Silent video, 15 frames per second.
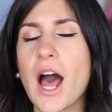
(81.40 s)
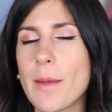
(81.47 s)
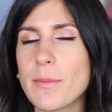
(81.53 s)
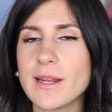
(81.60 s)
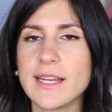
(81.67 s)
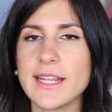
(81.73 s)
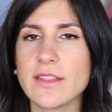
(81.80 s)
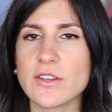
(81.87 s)
I'm
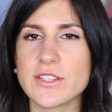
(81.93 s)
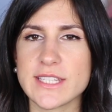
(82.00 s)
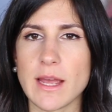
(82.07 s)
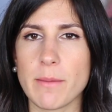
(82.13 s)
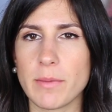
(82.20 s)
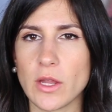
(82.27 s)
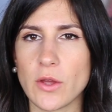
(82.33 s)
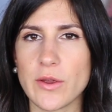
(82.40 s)
gonna link those
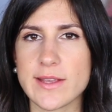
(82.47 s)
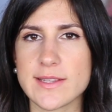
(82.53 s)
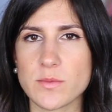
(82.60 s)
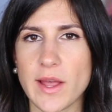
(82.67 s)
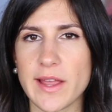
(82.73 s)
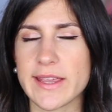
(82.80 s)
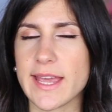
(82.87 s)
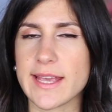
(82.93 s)
down below
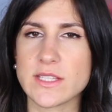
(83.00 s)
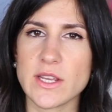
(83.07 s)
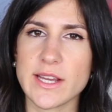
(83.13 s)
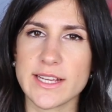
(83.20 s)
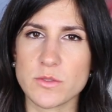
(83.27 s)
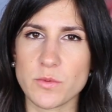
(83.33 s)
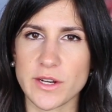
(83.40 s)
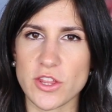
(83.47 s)
as well in case you
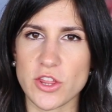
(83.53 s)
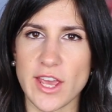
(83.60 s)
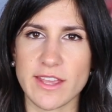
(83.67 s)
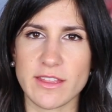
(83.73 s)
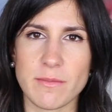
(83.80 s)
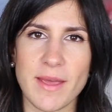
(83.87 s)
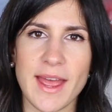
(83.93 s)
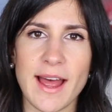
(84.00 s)
guys want to
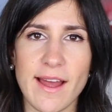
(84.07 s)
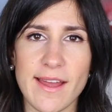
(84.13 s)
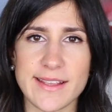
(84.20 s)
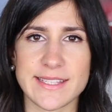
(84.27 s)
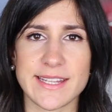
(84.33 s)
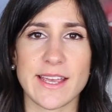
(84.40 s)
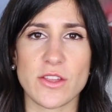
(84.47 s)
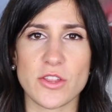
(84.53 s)
check them out,
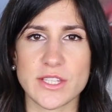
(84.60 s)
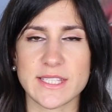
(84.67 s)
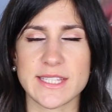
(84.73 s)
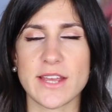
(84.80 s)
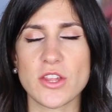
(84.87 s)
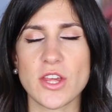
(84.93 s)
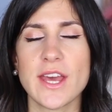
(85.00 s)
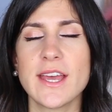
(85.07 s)
as they are just
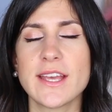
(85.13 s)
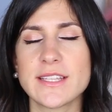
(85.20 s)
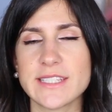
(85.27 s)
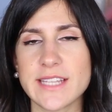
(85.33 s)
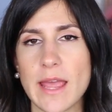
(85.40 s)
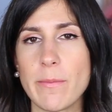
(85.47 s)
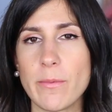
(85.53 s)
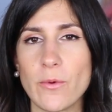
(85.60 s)
such
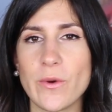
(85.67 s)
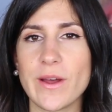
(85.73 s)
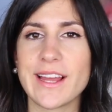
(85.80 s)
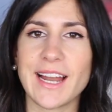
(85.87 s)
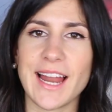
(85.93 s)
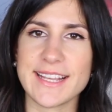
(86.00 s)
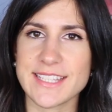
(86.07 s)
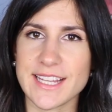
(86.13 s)
staple
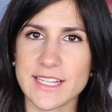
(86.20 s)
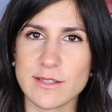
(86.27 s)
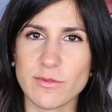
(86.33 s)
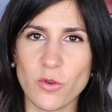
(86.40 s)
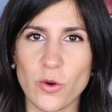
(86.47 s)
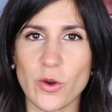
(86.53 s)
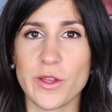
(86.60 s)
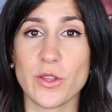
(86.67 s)
classics
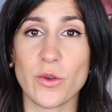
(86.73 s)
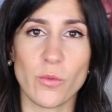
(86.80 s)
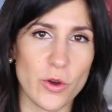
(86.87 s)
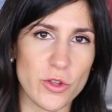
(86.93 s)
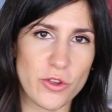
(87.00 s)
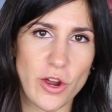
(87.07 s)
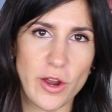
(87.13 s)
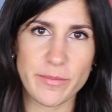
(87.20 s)
for your
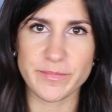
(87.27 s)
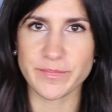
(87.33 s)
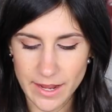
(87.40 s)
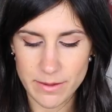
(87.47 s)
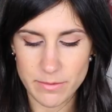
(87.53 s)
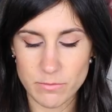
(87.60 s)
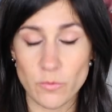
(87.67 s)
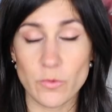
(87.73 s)
wardrobe.
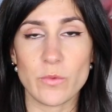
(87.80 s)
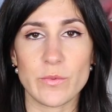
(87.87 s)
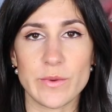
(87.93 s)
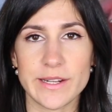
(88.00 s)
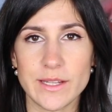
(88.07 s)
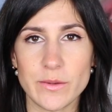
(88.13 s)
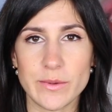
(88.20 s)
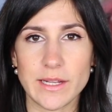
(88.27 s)
I'm
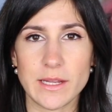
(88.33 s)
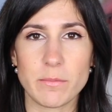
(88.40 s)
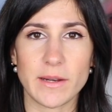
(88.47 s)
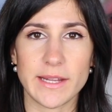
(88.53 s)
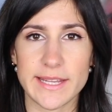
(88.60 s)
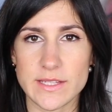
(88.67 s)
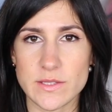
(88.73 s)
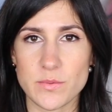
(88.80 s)
really
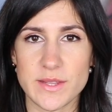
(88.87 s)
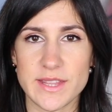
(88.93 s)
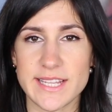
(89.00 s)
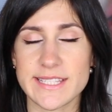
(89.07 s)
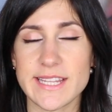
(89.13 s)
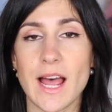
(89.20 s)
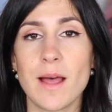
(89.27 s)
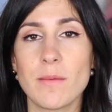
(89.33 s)
pleased with
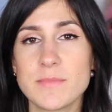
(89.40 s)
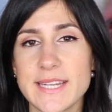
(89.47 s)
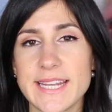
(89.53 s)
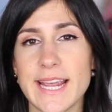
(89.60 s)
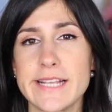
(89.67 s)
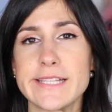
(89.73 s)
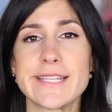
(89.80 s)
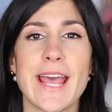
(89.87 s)
these
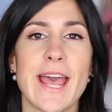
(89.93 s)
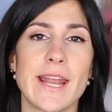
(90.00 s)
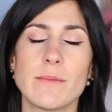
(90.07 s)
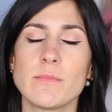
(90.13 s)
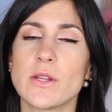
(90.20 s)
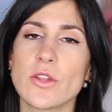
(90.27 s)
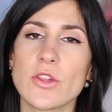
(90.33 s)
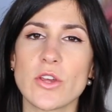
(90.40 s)
updates, and
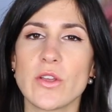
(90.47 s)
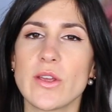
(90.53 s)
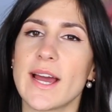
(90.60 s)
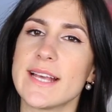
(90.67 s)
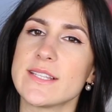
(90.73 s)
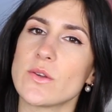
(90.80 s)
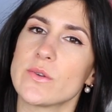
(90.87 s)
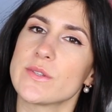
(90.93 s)
I'm gonna show you
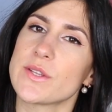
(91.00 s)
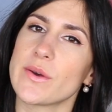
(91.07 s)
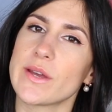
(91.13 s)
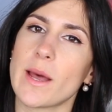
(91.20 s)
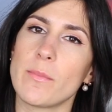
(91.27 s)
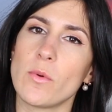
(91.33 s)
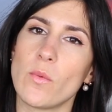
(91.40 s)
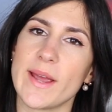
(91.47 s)
guys also
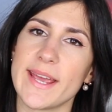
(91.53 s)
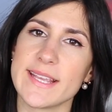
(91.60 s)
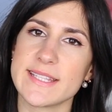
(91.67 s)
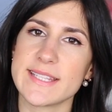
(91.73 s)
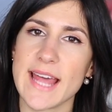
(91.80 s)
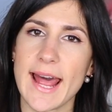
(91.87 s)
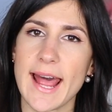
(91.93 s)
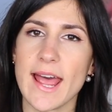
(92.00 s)
a couple
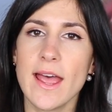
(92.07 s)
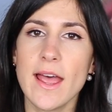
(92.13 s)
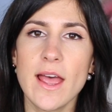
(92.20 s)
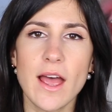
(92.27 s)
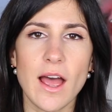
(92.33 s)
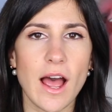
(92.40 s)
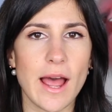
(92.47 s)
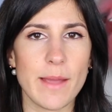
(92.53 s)
ways that
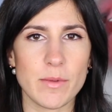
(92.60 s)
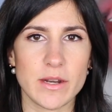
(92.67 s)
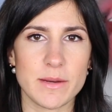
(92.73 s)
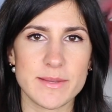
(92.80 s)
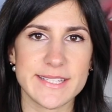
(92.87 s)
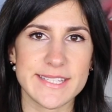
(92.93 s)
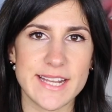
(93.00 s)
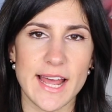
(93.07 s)
I'm going
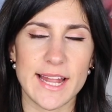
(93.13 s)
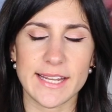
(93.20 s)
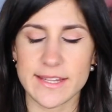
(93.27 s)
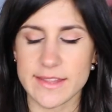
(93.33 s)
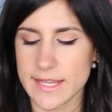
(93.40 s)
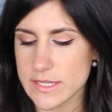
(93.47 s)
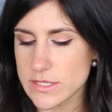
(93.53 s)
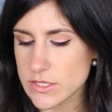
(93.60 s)
to be
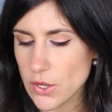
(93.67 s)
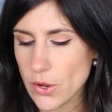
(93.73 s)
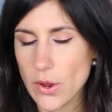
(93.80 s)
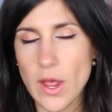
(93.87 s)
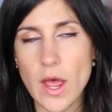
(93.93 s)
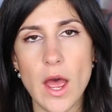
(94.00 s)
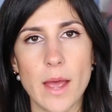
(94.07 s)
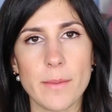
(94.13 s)
styling these. So
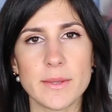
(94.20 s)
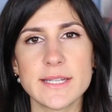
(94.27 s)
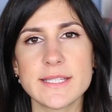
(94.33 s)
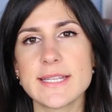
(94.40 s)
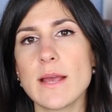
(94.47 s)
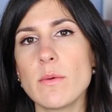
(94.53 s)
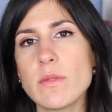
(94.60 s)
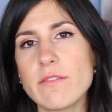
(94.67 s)
I'm going
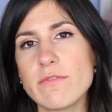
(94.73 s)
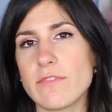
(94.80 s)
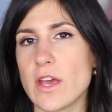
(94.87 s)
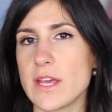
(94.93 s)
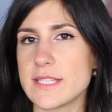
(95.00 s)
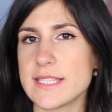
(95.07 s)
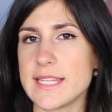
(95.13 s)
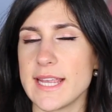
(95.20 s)
to start with the
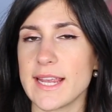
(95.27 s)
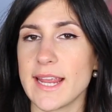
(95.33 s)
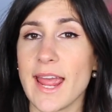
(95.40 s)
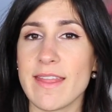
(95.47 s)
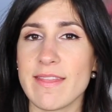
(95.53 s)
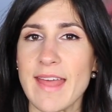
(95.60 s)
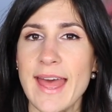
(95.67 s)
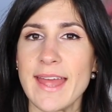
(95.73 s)
first thing,
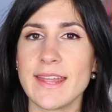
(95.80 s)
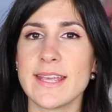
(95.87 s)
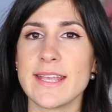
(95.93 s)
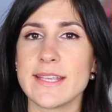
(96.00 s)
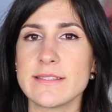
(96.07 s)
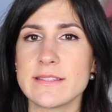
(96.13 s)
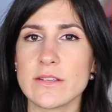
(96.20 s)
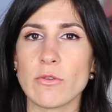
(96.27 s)
and that
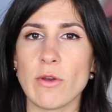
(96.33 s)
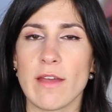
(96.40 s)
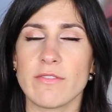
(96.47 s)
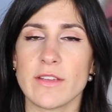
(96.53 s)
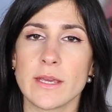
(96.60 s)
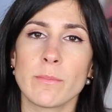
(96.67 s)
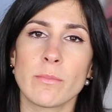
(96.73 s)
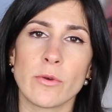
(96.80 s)
is
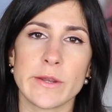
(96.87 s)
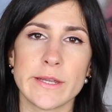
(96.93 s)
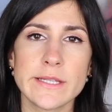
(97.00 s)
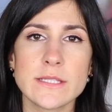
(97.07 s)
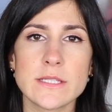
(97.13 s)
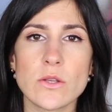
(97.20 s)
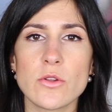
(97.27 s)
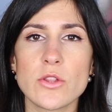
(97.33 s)
graphic
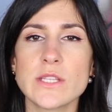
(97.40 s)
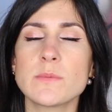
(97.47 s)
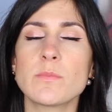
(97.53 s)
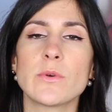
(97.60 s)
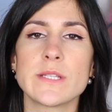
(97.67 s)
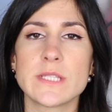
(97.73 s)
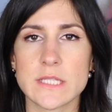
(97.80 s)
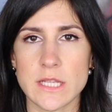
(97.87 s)
prints, or
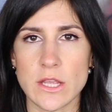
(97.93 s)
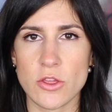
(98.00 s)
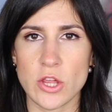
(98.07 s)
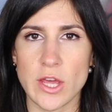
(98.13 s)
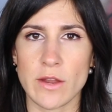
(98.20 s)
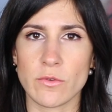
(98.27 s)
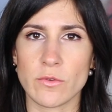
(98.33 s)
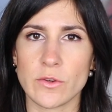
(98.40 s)
just prints in
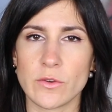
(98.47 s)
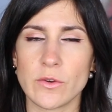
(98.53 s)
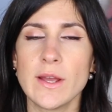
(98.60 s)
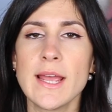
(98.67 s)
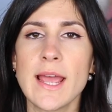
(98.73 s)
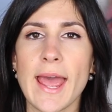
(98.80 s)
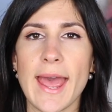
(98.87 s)
general.